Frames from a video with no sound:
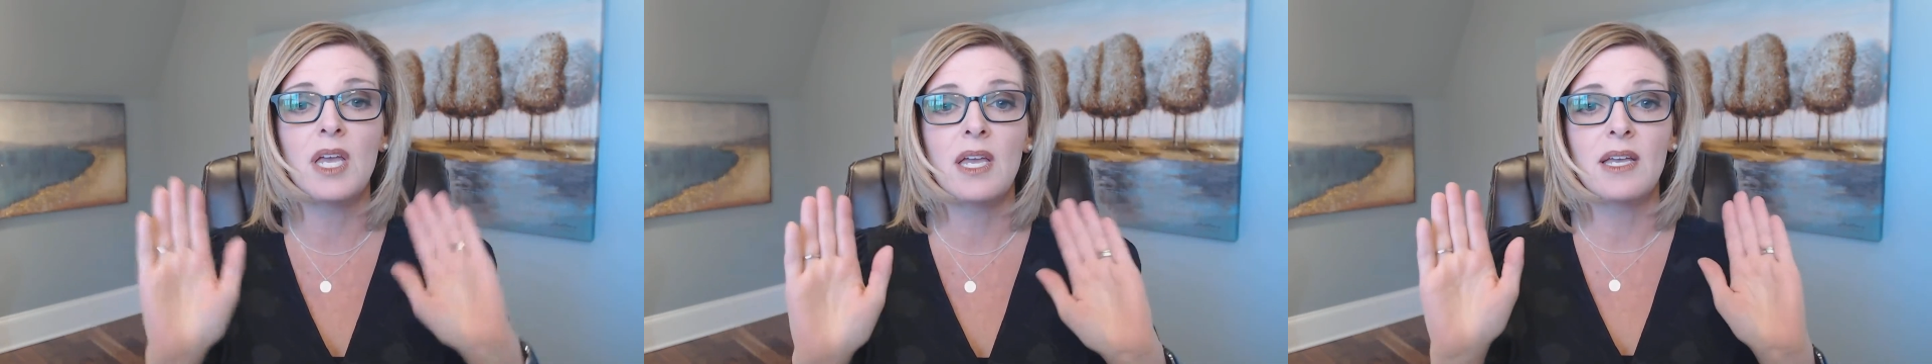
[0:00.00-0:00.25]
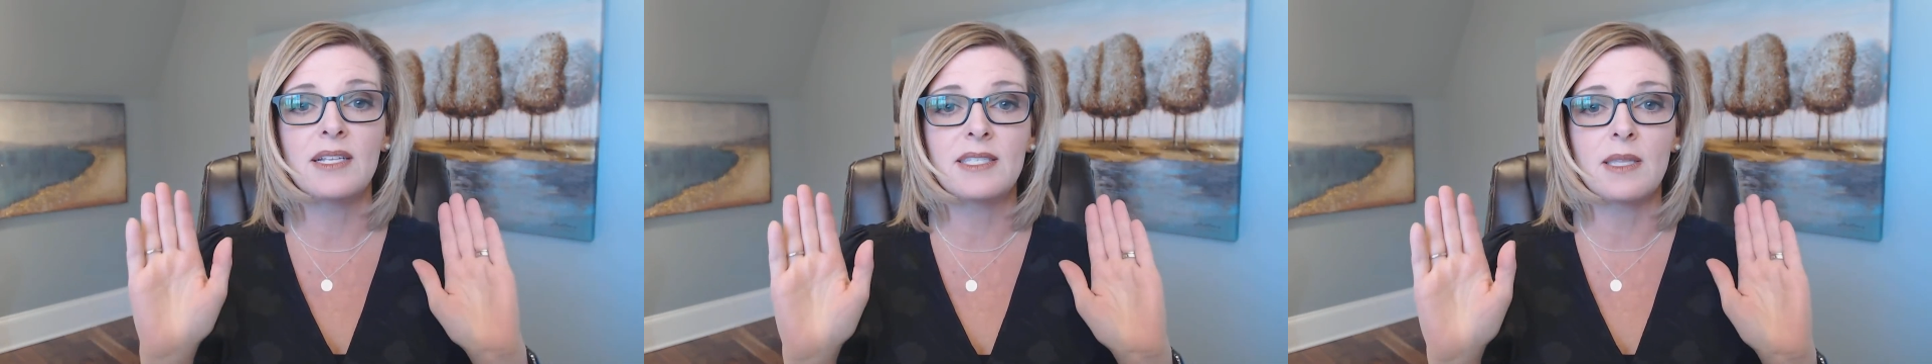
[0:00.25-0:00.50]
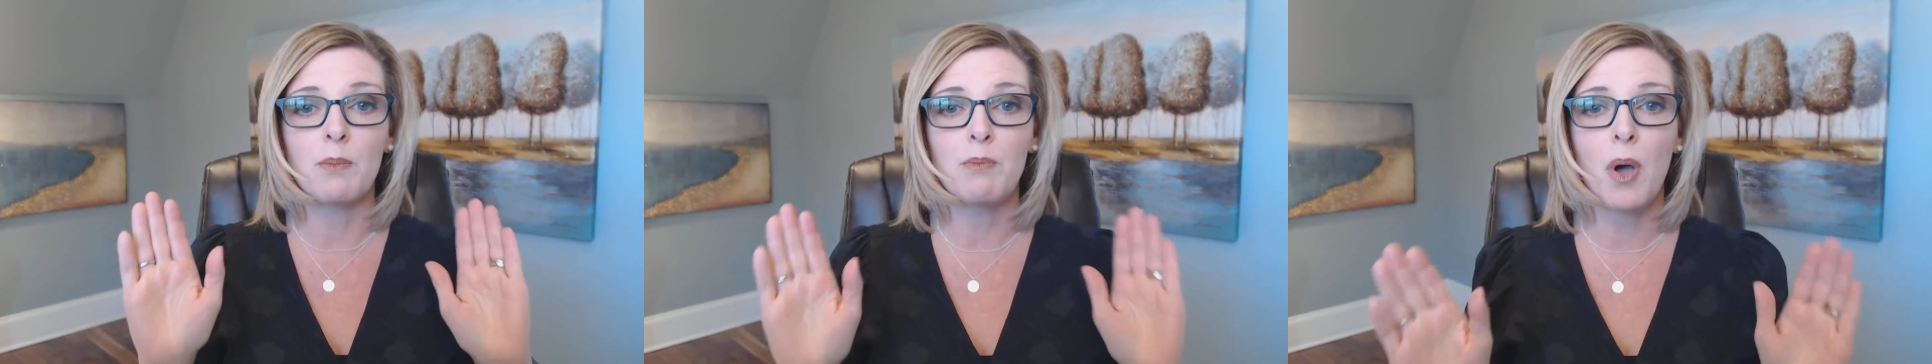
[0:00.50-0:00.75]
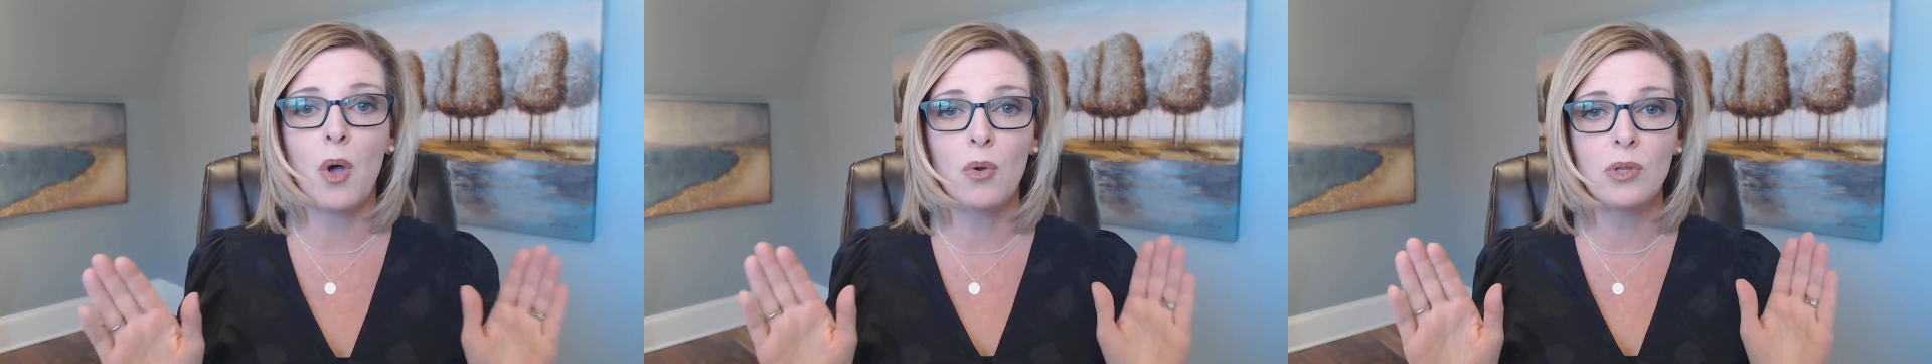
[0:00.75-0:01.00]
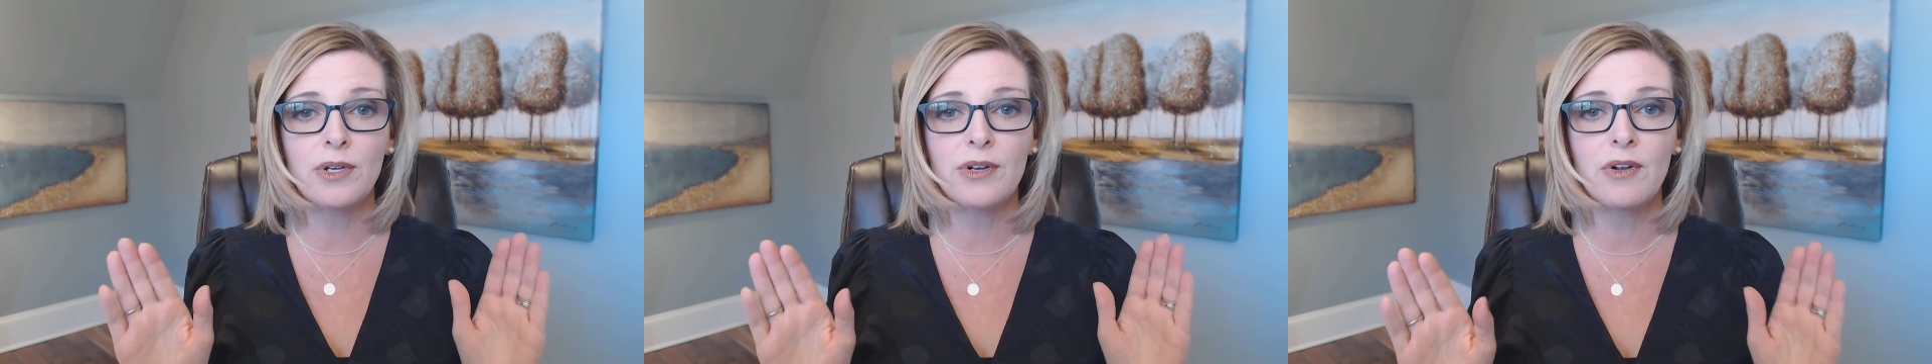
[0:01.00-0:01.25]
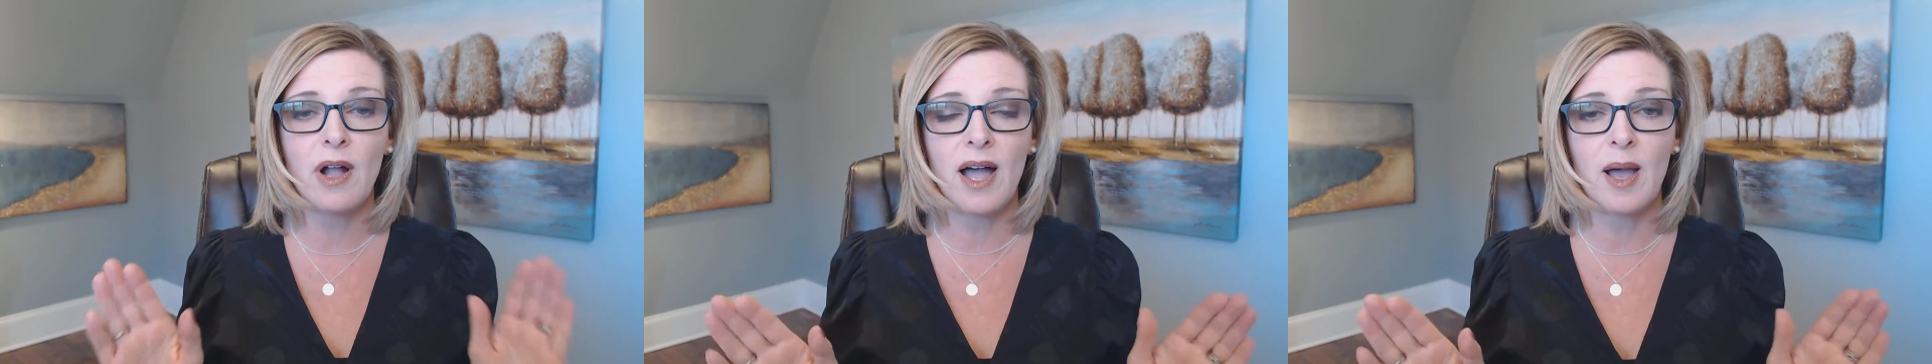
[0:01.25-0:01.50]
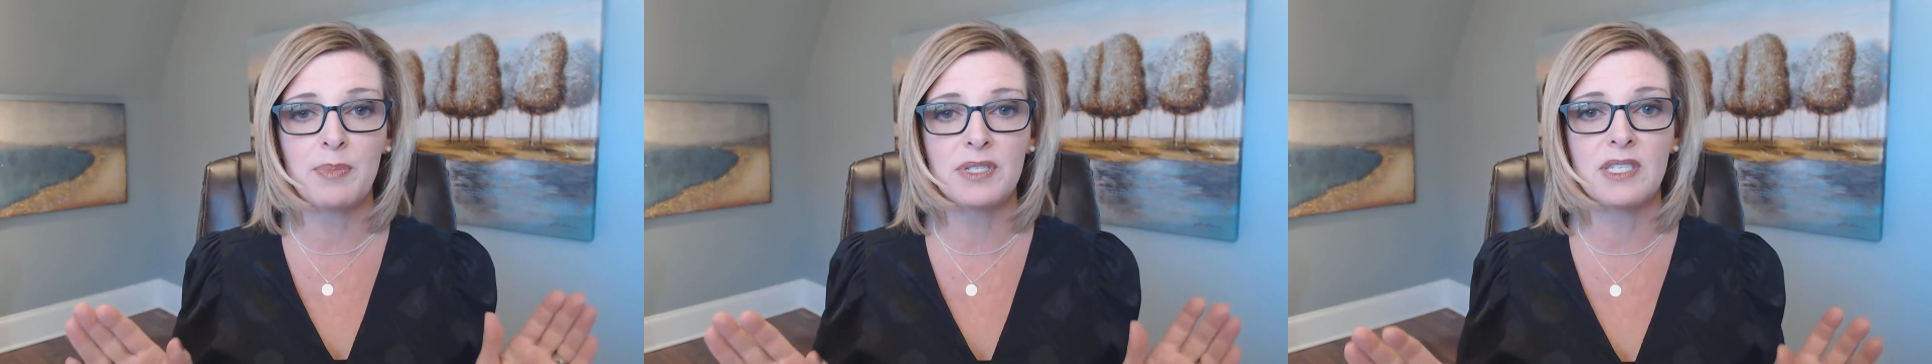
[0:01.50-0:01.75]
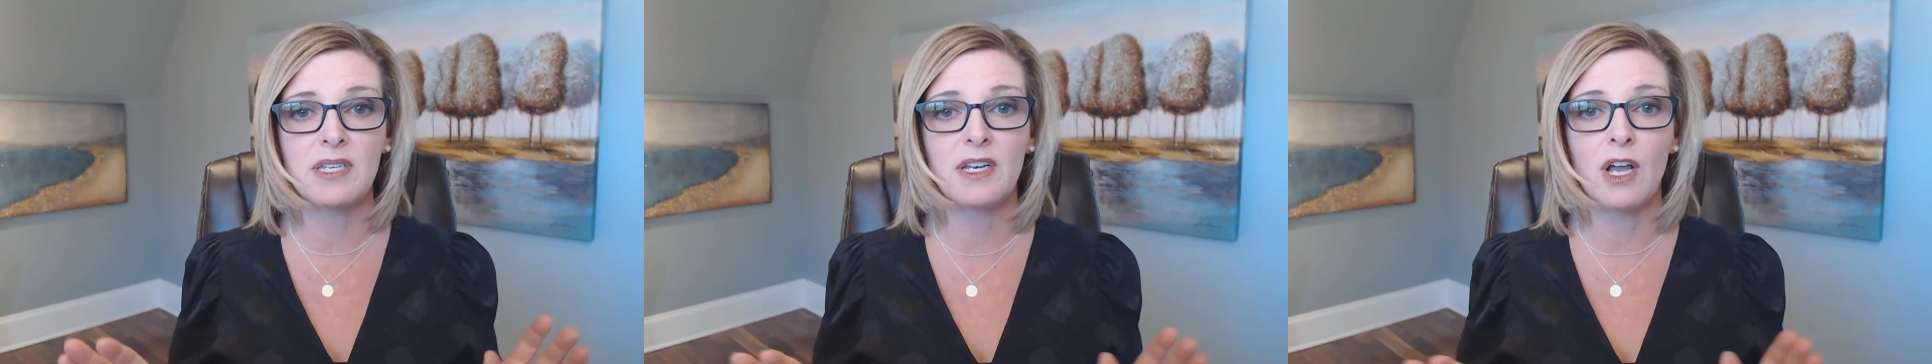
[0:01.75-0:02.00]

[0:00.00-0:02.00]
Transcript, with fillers: it's the polar opposite